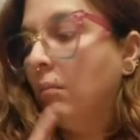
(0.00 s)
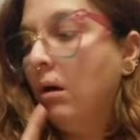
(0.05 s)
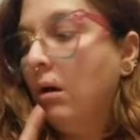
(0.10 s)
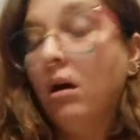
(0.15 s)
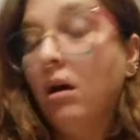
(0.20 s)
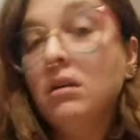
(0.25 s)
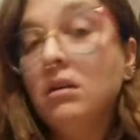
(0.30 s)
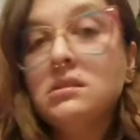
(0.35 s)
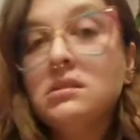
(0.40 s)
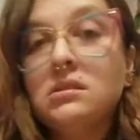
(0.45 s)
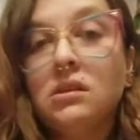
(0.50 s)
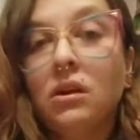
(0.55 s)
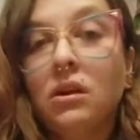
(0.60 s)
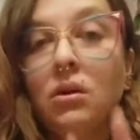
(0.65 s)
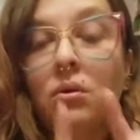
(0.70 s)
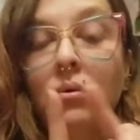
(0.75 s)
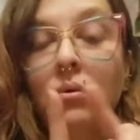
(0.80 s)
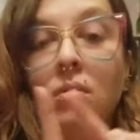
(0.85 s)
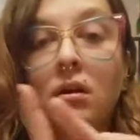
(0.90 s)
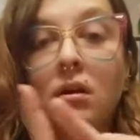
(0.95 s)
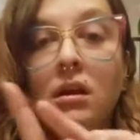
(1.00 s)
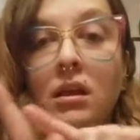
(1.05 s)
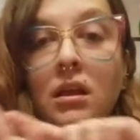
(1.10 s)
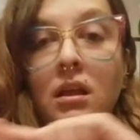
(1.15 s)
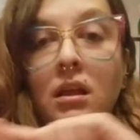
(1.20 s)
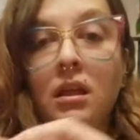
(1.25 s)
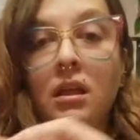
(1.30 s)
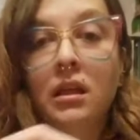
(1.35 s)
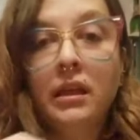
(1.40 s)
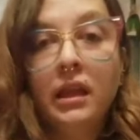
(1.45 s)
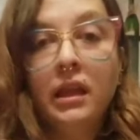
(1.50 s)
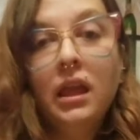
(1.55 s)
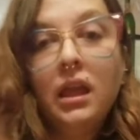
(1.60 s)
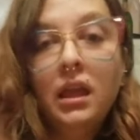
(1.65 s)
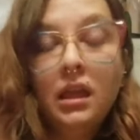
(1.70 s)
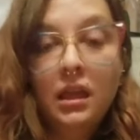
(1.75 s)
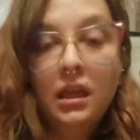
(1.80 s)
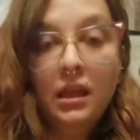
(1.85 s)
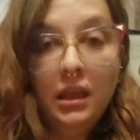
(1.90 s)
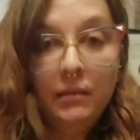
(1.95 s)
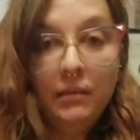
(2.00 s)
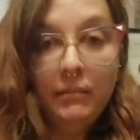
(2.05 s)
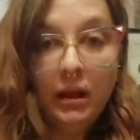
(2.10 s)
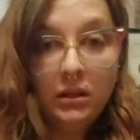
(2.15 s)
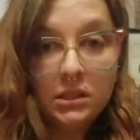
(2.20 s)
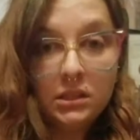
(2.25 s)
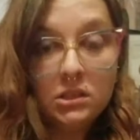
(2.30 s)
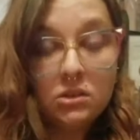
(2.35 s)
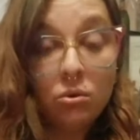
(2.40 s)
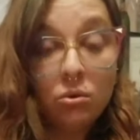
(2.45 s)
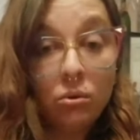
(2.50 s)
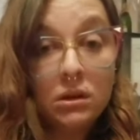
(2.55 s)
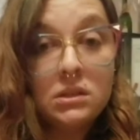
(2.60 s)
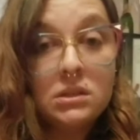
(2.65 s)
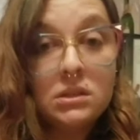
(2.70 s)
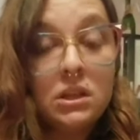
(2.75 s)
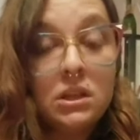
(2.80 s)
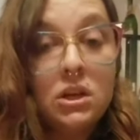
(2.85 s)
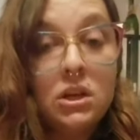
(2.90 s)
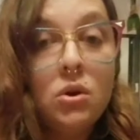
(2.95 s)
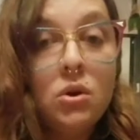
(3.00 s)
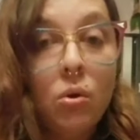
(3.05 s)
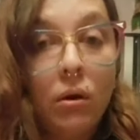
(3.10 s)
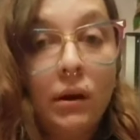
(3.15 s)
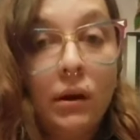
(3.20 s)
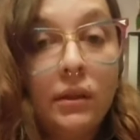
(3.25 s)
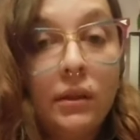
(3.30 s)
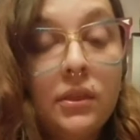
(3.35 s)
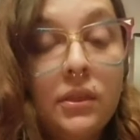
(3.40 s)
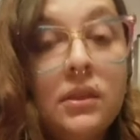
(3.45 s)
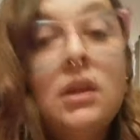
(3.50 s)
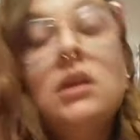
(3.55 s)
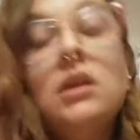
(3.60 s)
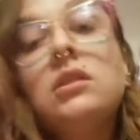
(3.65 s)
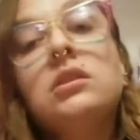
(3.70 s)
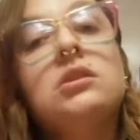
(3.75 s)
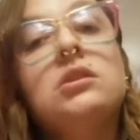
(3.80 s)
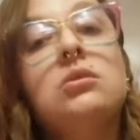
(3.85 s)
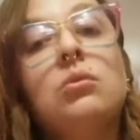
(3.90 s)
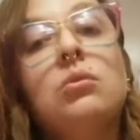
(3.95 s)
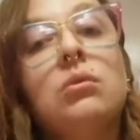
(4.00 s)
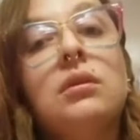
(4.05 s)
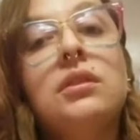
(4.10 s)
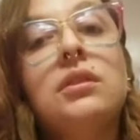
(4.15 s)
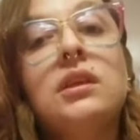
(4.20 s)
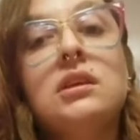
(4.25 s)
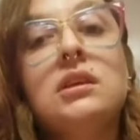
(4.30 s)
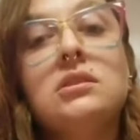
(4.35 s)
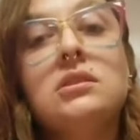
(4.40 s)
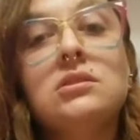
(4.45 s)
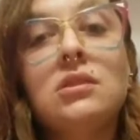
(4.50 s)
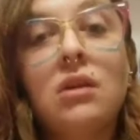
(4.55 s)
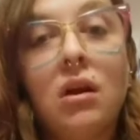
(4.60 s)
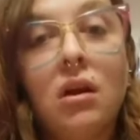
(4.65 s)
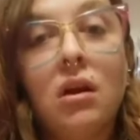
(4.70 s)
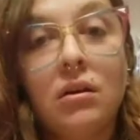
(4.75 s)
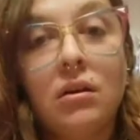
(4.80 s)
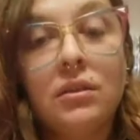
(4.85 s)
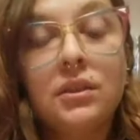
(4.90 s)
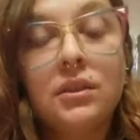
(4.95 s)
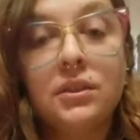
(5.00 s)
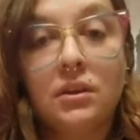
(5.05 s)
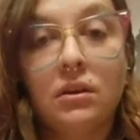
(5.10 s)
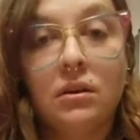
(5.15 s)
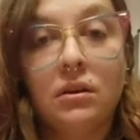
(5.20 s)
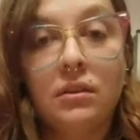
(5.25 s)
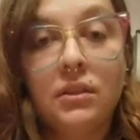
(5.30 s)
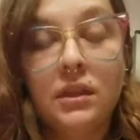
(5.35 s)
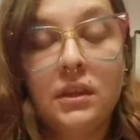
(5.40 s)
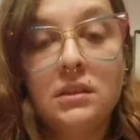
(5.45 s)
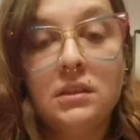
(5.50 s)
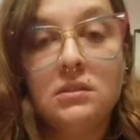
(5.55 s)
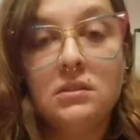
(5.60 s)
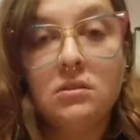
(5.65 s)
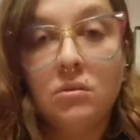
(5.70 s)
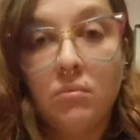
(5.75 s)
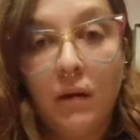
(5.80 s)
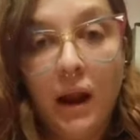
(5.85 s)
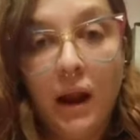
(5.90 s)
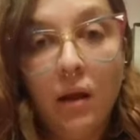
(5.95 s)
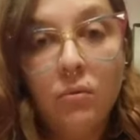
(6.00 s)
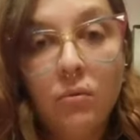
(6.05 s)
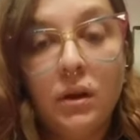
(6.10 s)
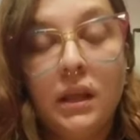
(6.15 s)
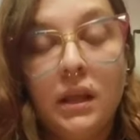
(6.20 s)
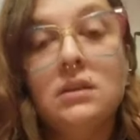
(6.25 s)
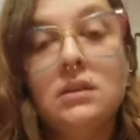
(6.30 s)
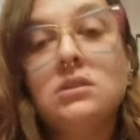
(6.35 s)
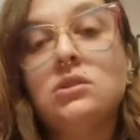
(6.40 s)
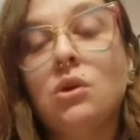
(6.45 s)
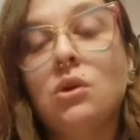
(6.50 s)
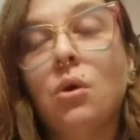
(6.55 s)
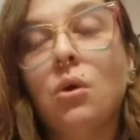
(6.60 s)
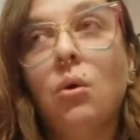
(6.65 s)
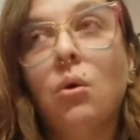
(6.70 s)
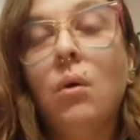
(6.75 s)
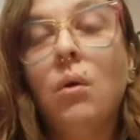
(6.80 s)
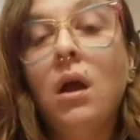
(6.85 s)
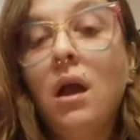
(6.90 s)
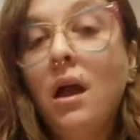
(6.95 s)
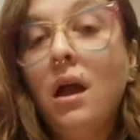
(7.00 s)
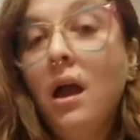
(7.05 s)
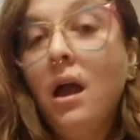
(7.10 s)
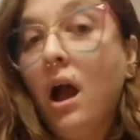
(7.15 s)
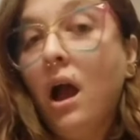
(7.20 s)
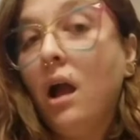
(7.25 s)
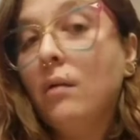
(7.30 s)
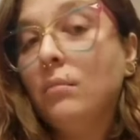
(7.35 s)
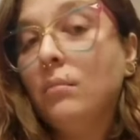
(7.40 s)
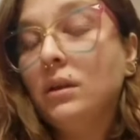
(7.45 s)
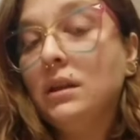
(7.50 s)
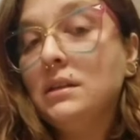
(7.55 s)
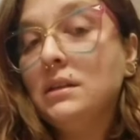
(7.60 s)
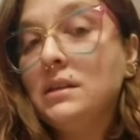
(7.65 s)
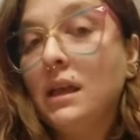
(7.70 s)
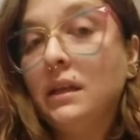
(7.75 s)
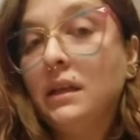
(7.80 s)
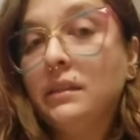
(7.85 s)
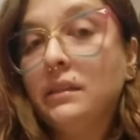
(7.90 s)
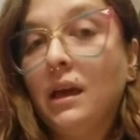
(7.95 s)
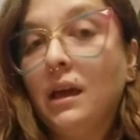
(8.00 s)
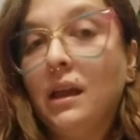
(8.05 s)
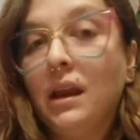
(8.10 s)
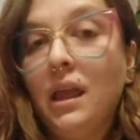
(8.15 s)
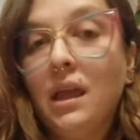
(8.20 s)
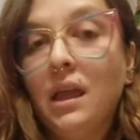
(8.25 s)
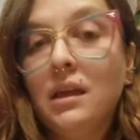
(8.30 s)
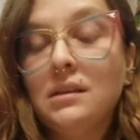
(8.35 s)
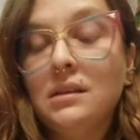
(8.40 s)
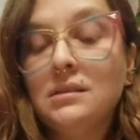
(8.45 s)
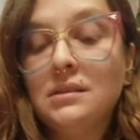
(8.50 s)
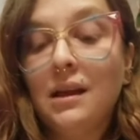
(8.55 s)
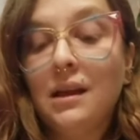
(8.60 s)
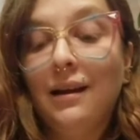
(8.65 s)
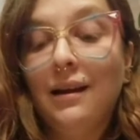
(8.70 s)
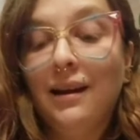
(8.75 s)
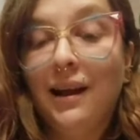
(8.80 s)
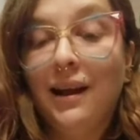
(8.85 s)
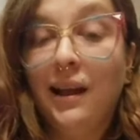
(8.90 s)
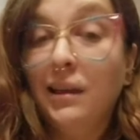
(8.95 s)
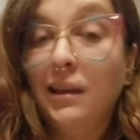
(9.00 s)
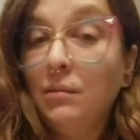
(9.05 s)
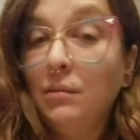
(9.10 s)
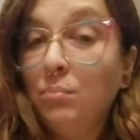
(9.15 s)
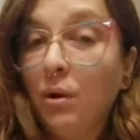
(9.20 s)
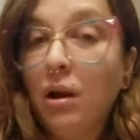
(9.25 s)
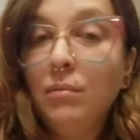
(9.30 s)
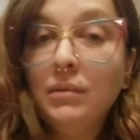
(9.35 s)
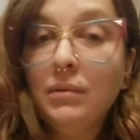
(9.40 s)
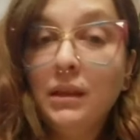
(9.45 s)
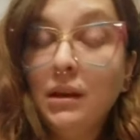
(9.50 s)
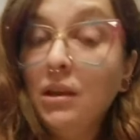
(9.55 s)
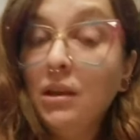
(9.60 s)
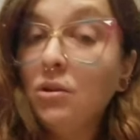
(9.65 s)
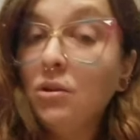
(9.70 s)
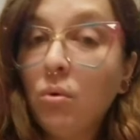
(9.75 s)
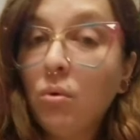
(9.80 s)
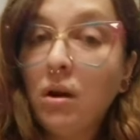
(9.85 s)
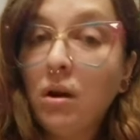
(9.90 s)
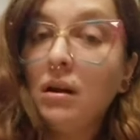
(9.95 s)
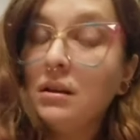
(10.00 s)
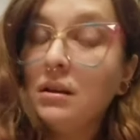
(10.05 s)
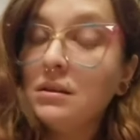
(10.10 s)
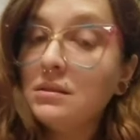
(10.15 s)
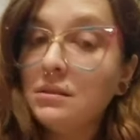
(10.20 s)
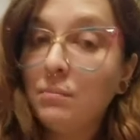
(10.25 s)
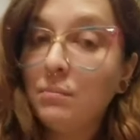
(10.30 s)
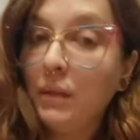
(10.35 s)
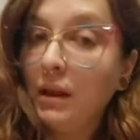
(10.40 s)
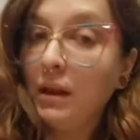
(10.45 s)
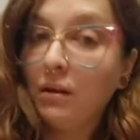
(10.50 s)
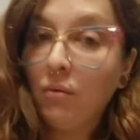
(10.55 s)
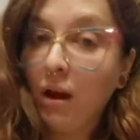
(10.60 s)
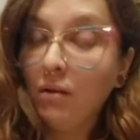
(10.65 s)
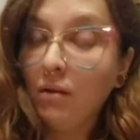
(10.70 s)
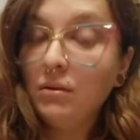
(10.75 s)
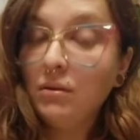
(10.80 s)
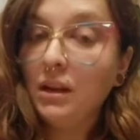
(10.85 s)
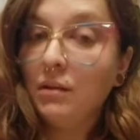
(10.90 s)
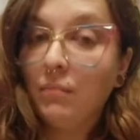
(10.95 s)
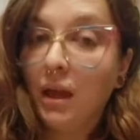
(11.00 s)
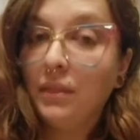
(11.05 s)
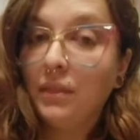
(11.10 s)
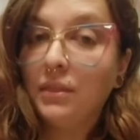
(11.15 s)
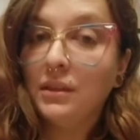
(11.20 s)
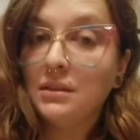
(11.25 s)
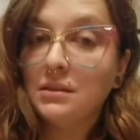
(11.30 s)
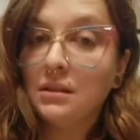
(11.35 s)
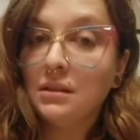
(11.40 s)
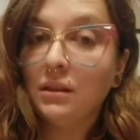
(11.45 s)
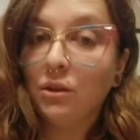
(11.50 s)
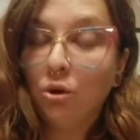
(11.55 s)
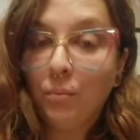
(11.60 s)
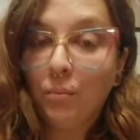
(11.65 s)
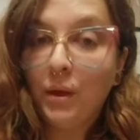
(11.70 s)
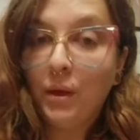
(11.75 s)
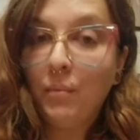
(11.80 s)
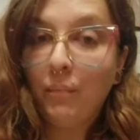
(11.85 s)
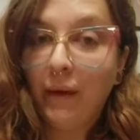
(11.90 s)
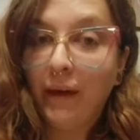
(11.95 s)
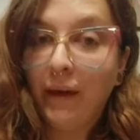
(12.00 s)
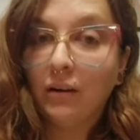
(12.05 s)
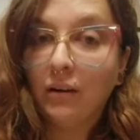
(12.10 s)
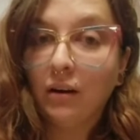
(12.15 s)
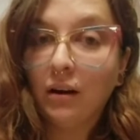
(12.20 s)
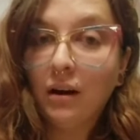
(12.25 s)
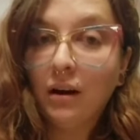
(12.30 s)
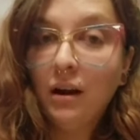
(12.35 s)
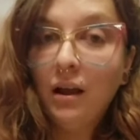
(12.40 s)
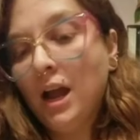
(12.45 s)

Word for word: Also, it melted towards the north. The north is earth. The earth is grounding. So I'm going to take that as I probably need to work on some of my grounding methods a little bit better.